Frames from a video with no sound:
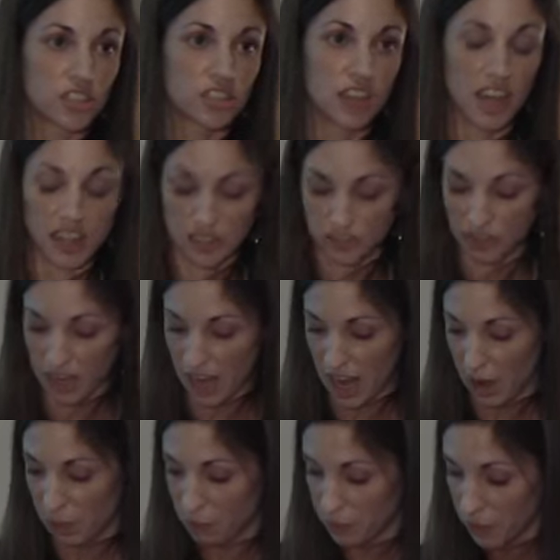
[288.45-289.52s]
design is very
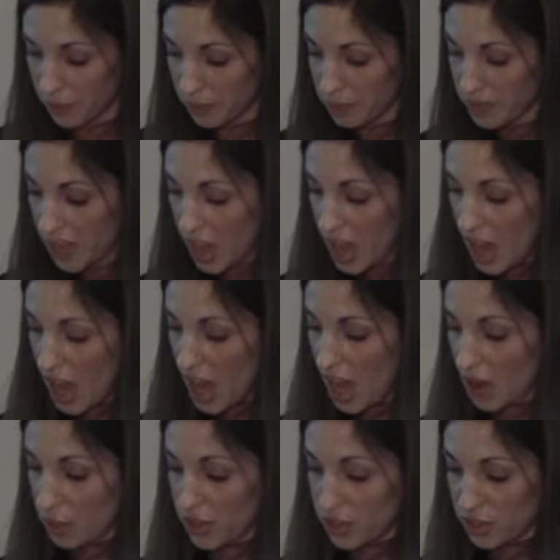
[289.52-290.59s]
helpful
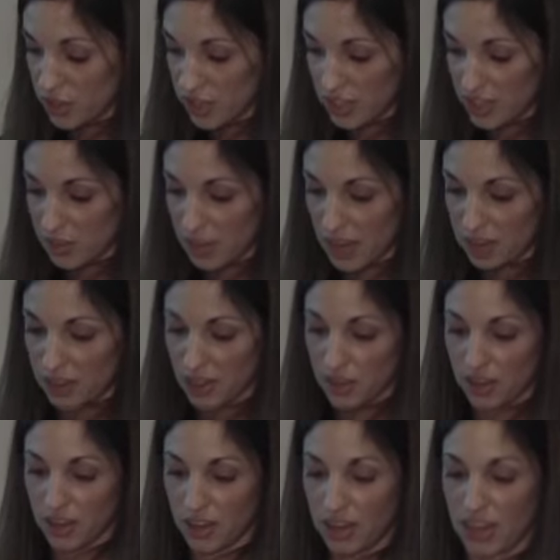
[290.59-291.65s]
when using this method,
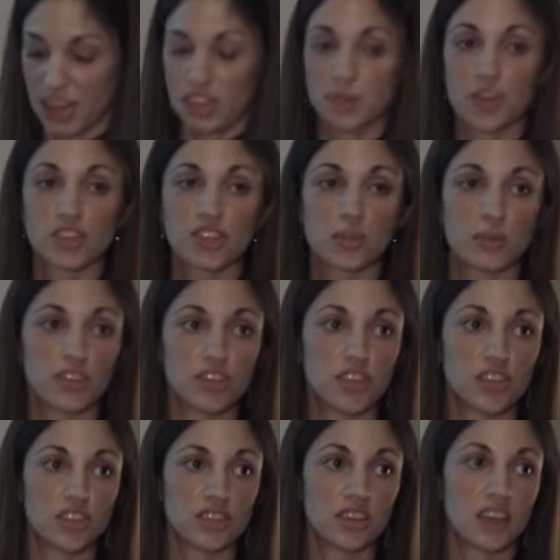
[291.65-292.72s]
especially with
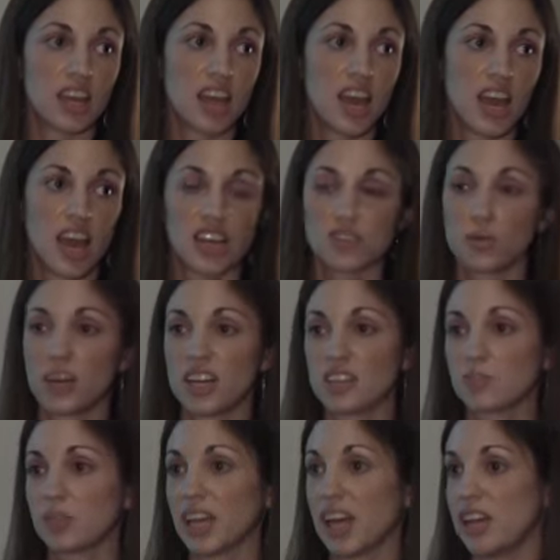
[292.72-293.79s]
children, as what is
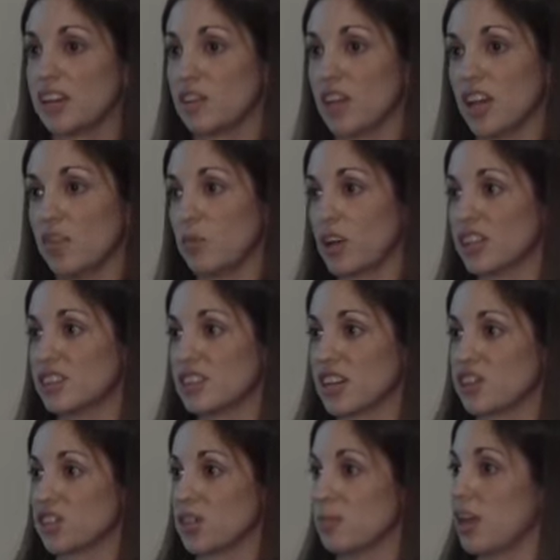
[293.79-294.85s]
planned in one
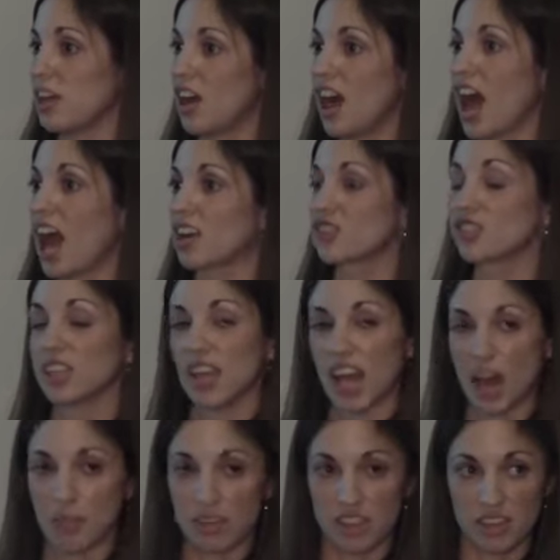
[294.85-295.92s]
session may not actually
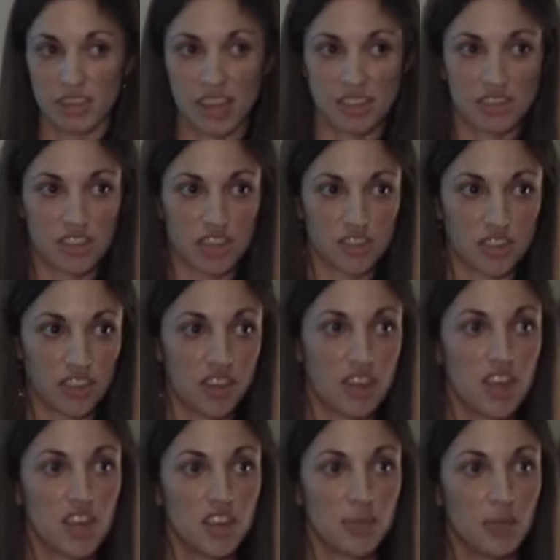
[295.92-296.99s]
happen in that session.
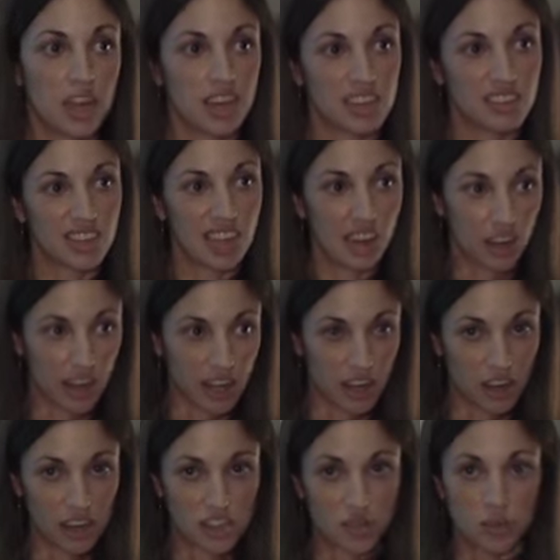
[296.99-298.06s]
You may need to carry it
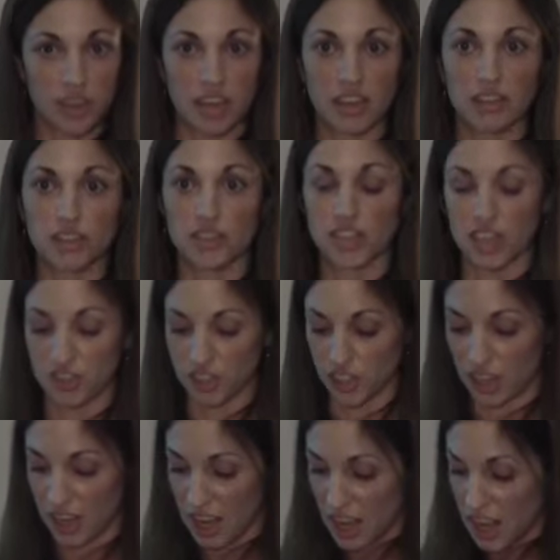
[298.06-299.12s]
on to another
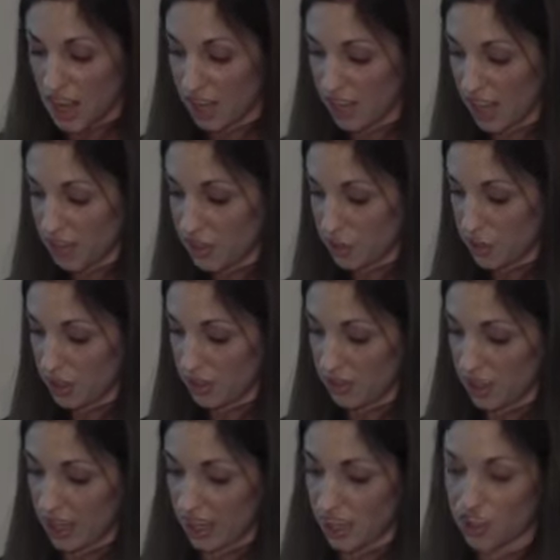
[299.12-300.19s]
session and that sort of
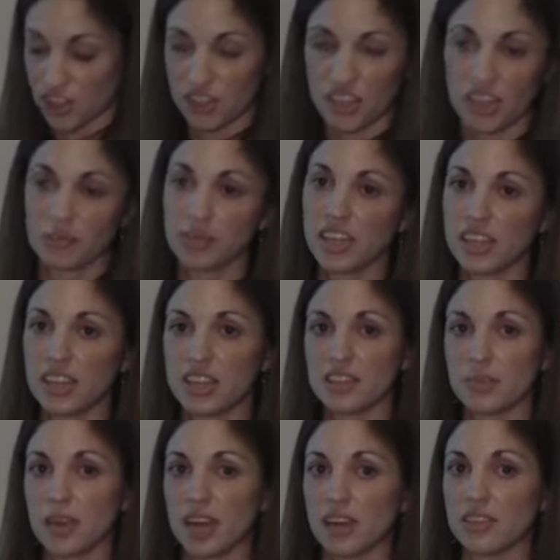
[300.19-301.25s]
thing. It just completely
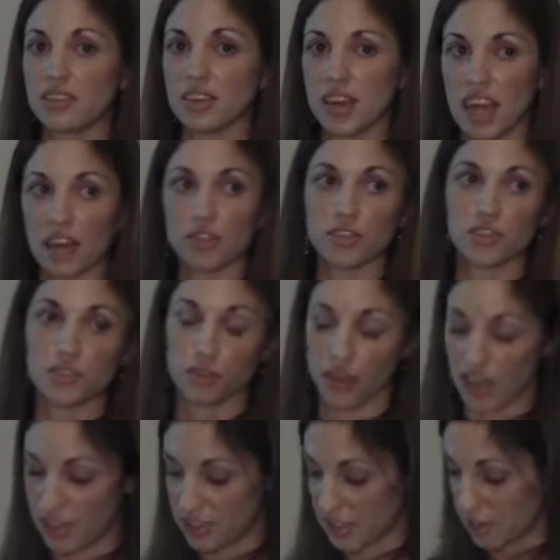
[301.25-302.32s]
depends on how the
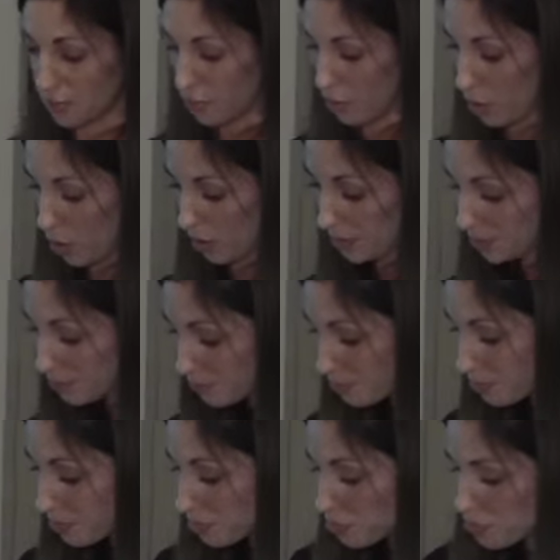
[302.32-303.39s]
stories unfold.
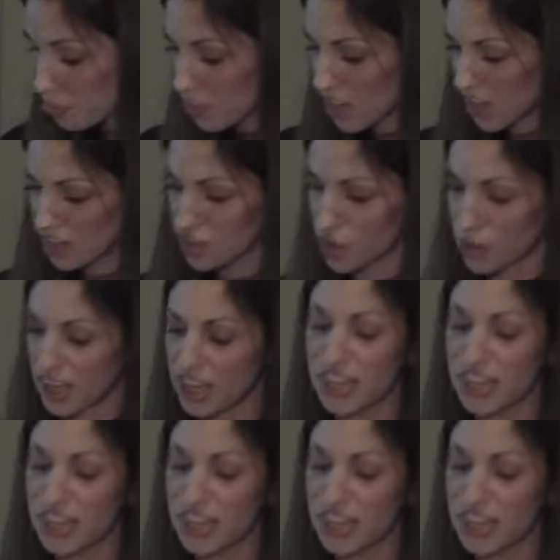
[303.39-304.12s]
So in